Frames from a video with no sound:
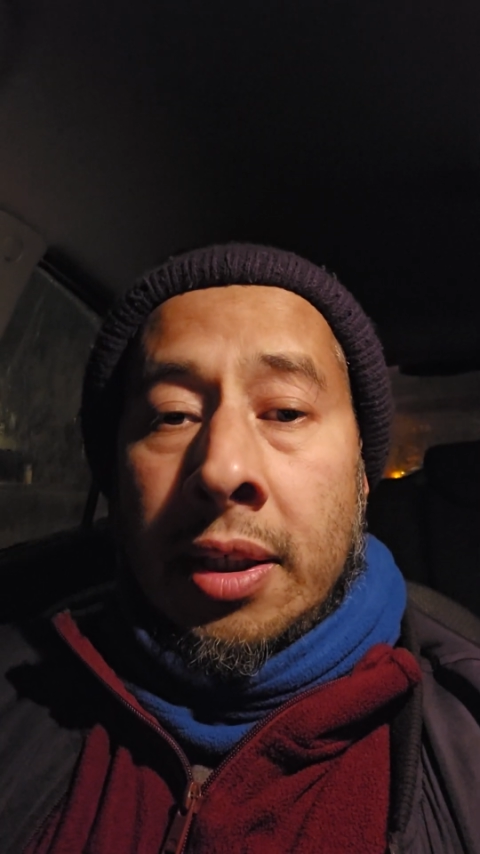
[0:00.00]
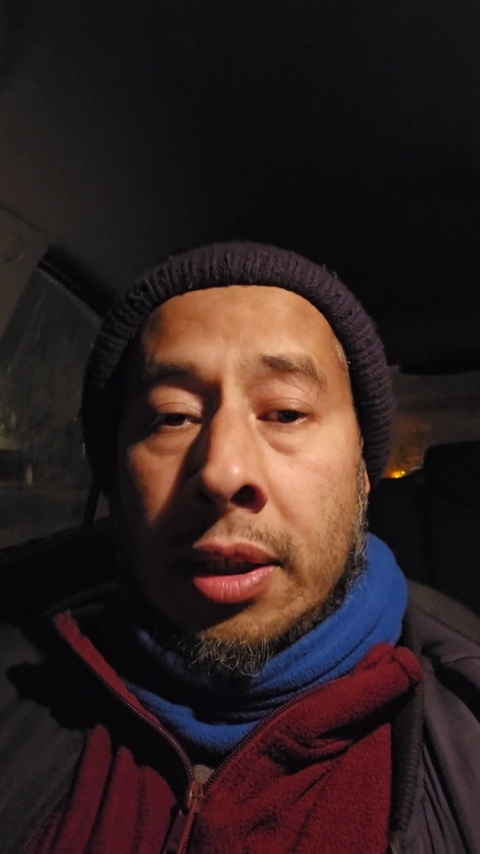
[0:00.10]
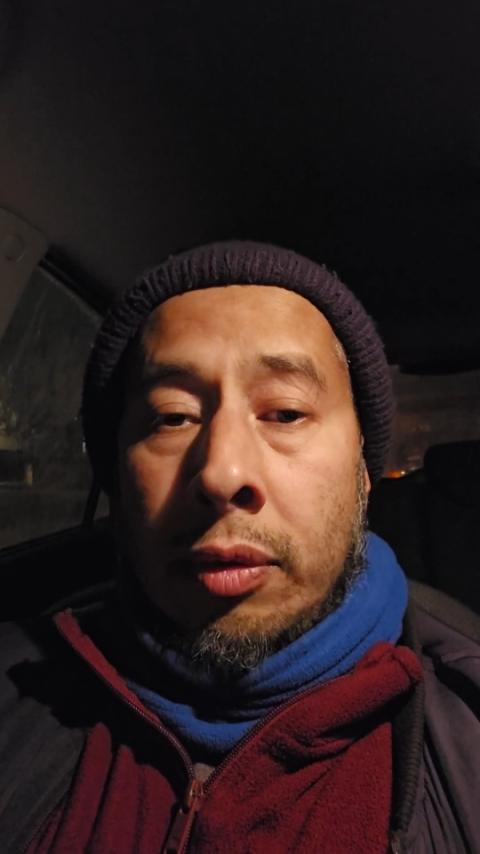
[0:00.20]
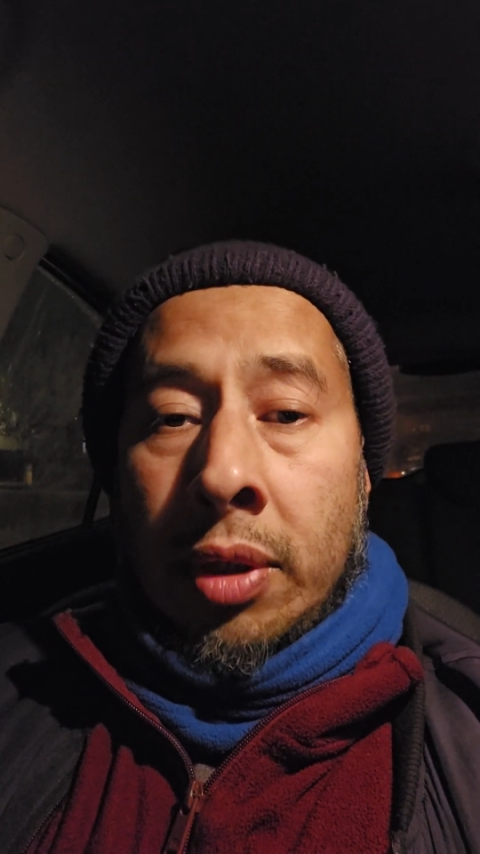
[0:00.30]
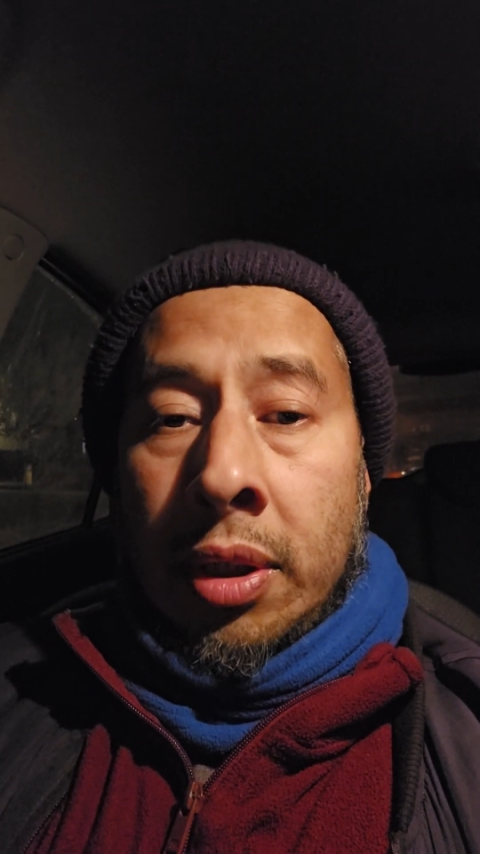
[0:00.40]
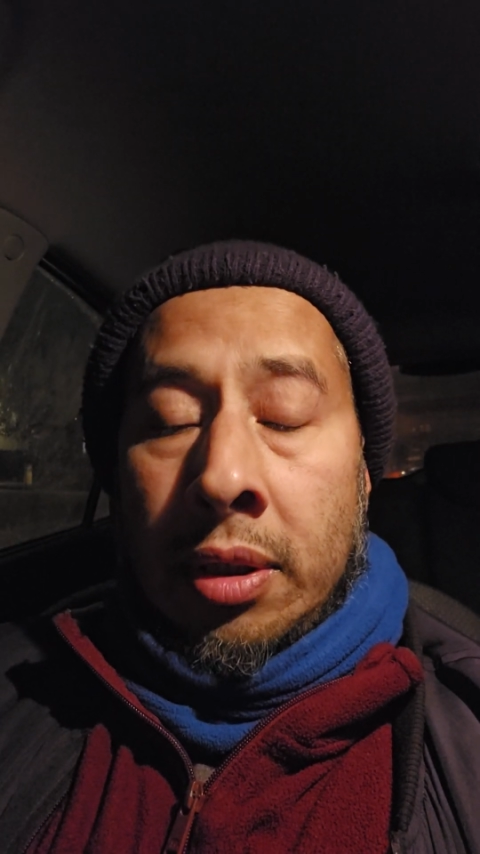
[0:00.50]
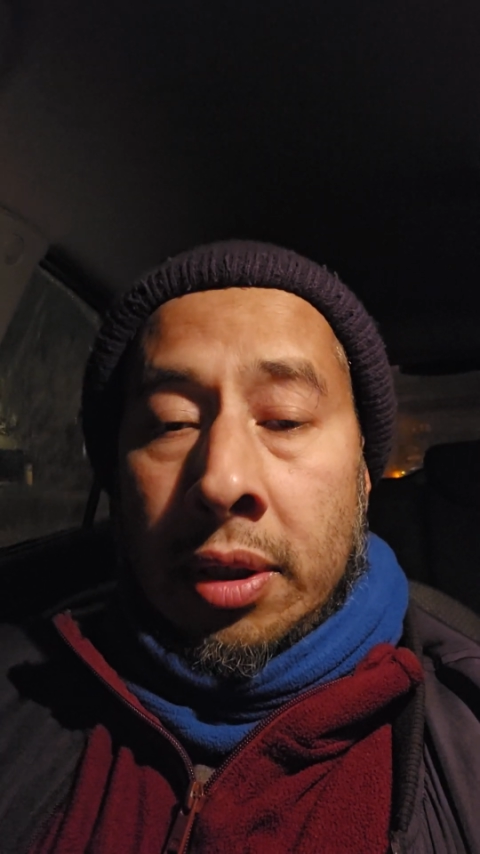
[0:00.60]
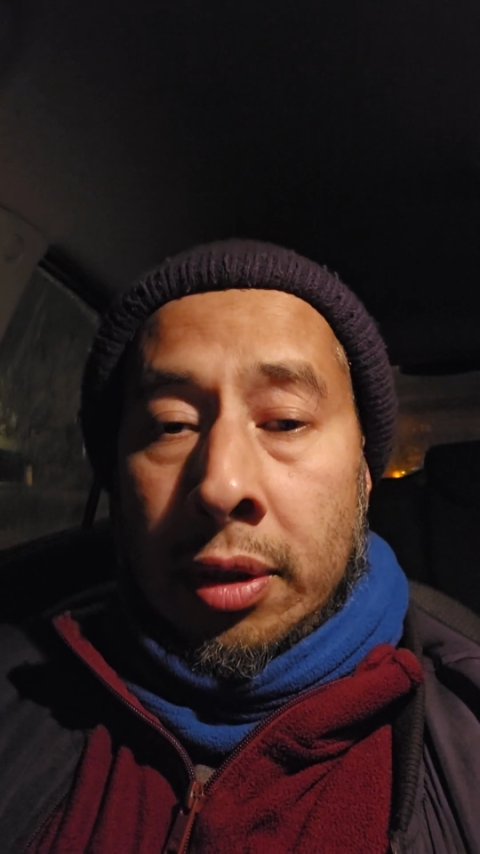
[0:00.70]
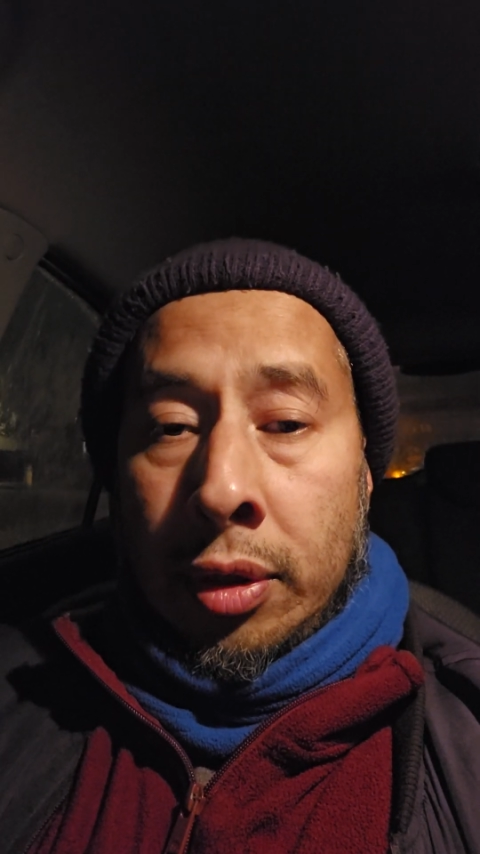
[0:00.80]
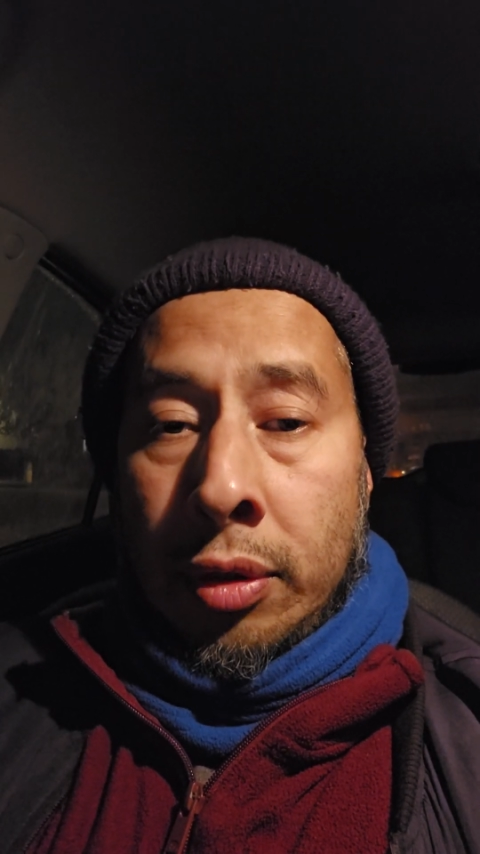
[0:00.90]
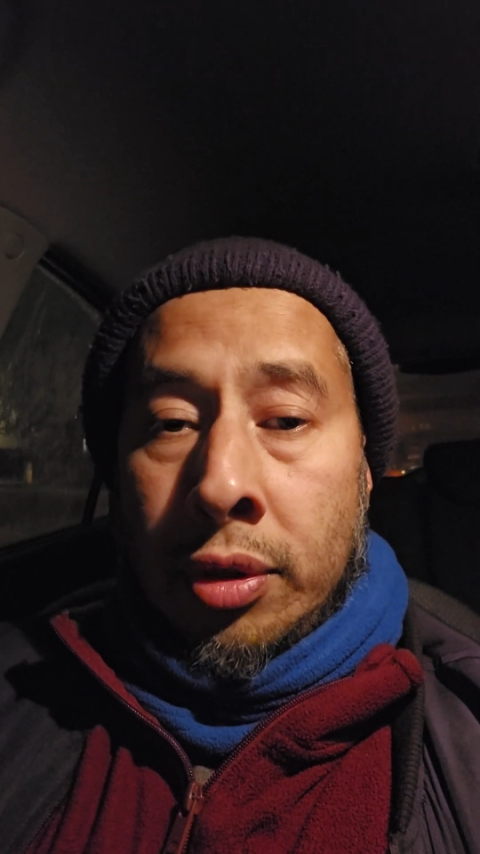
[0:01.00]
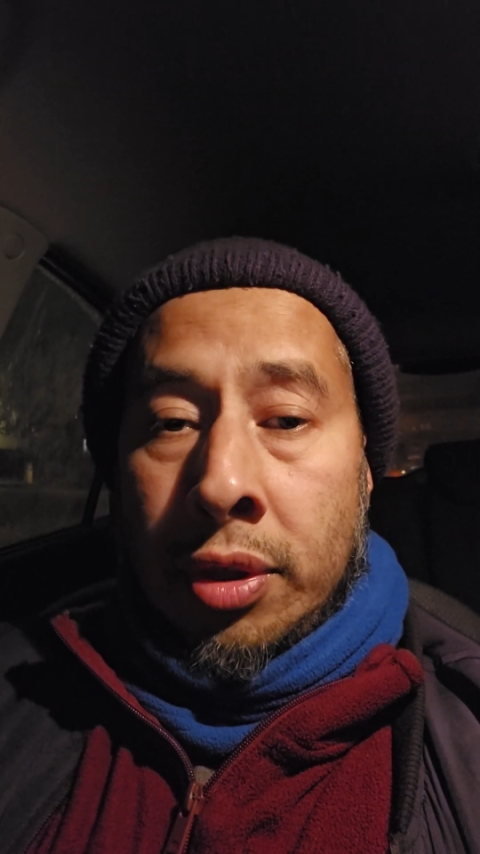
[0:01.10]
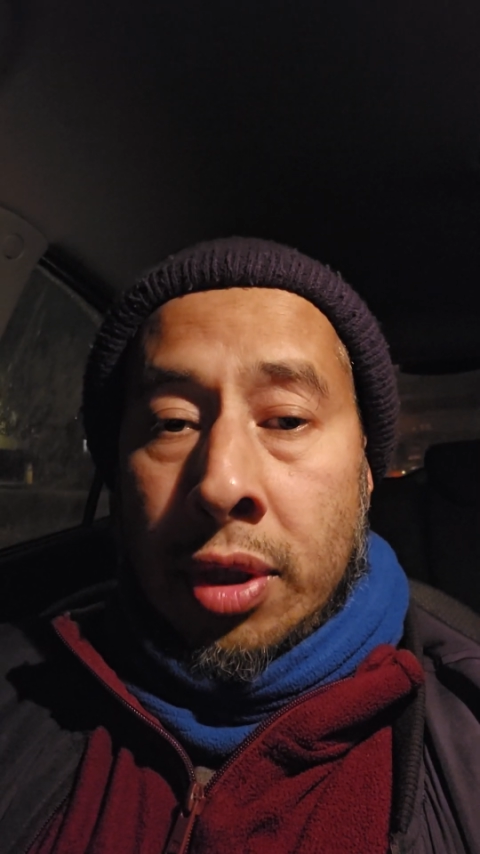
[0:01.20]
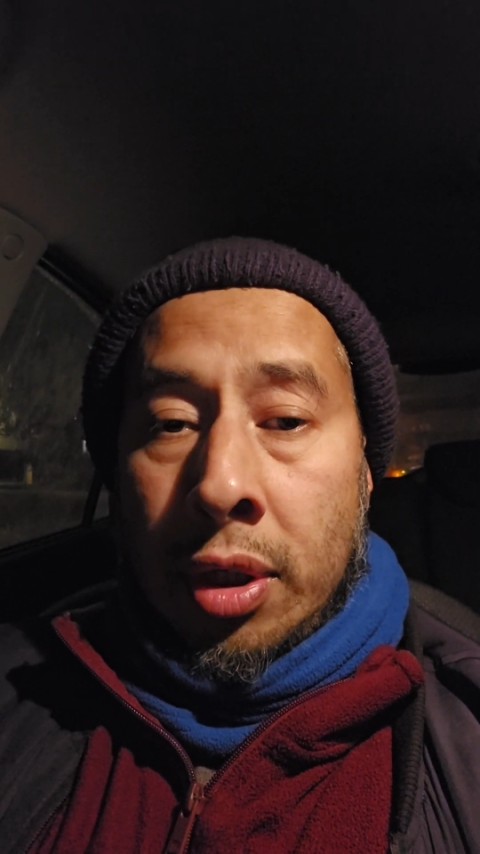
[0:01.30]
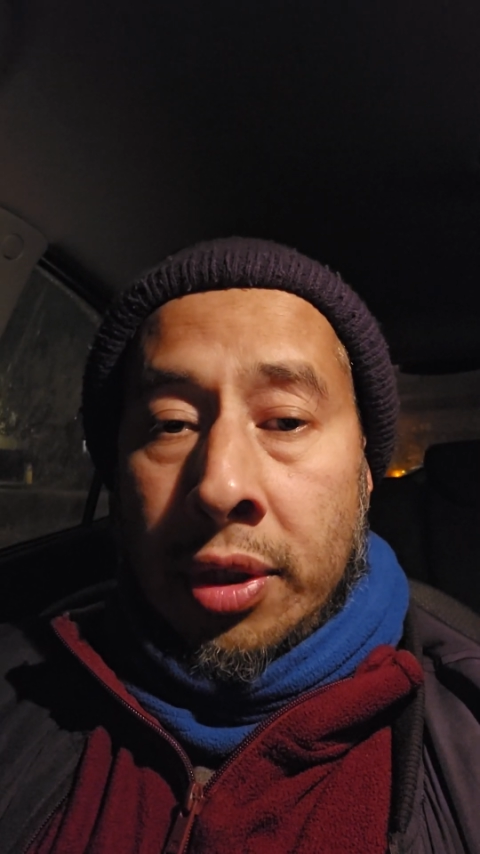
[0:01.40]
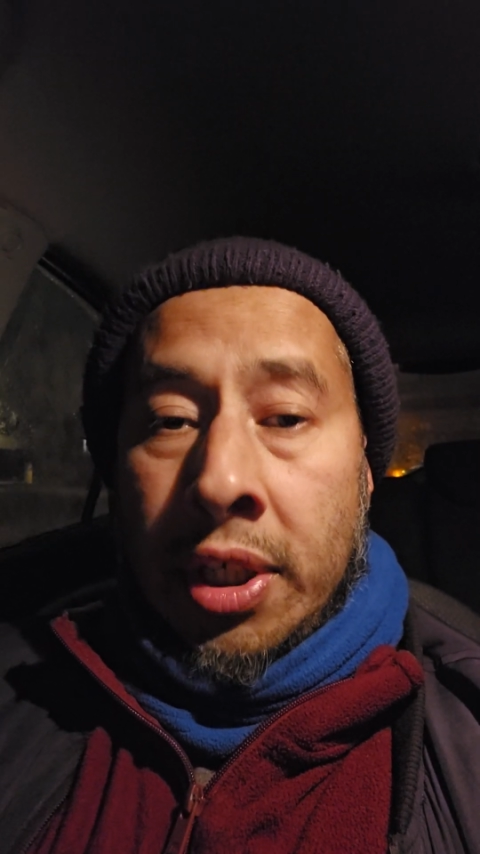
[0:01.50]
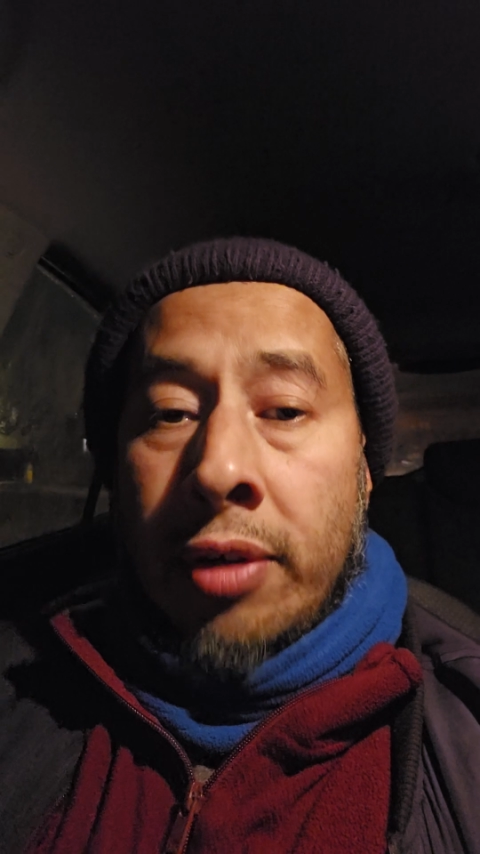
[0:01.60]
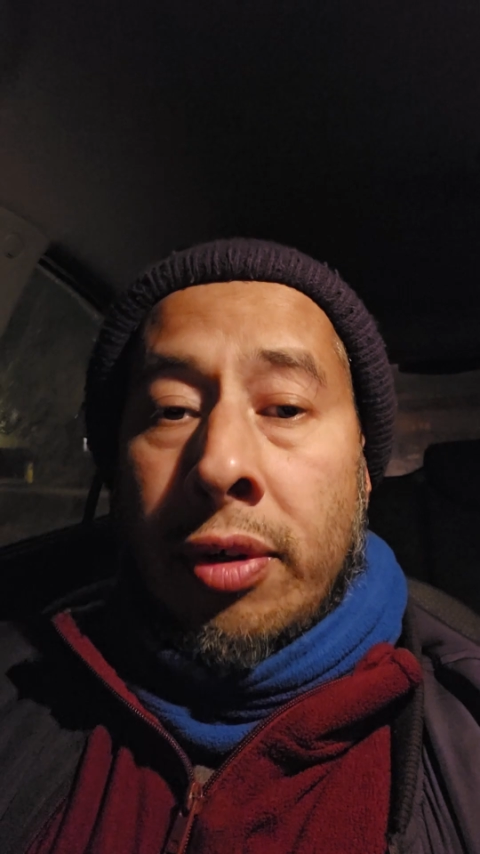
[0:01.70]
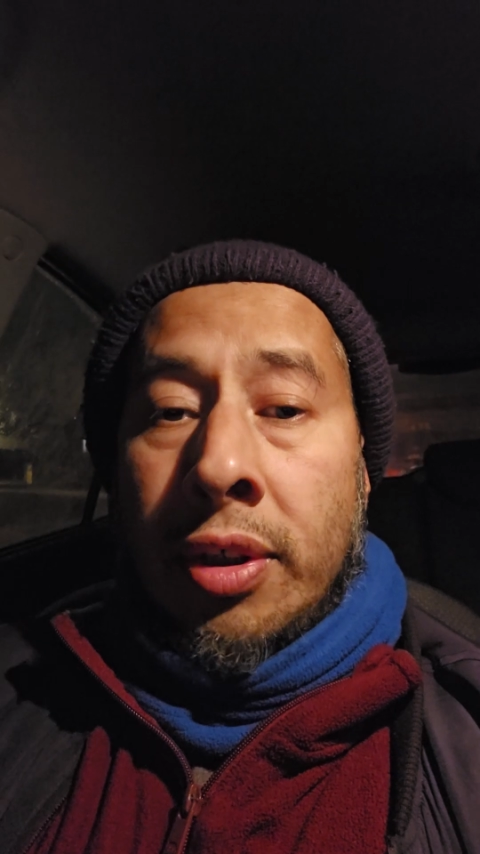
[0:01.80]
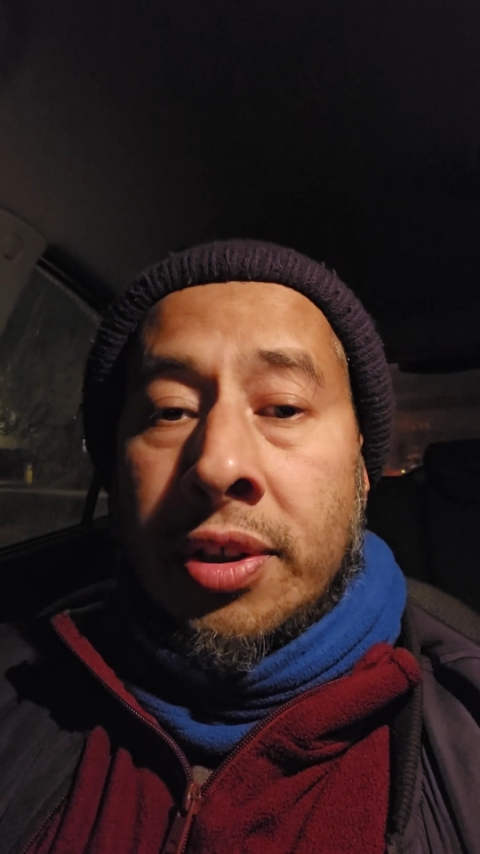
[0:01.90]
You will lose your
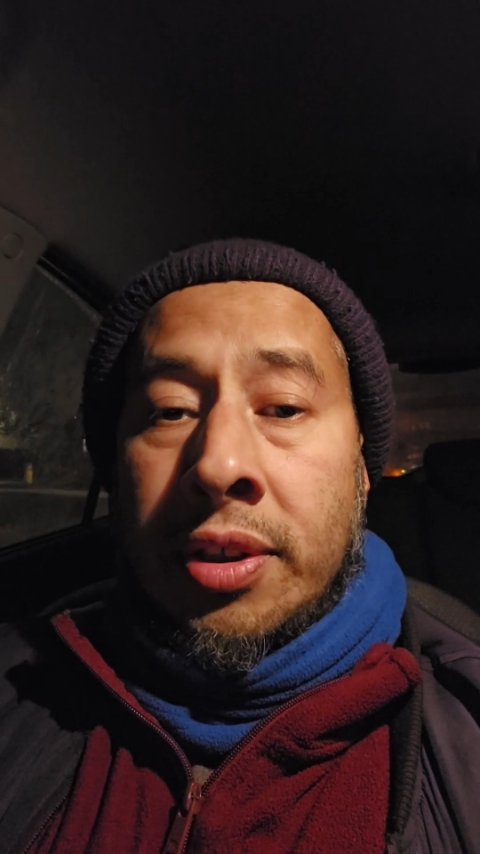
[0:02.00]
neurons,